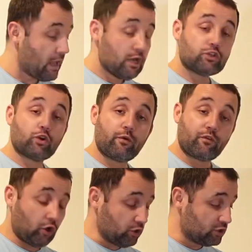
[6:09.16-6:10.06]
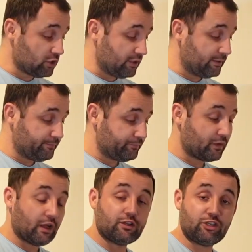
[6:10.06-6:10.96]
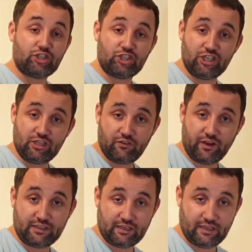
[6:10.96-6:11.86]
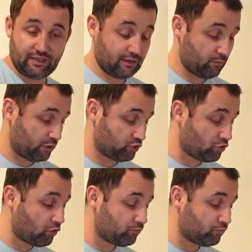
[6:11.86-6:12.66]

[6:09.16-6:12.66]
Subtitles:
So we've got the sheet ready here, which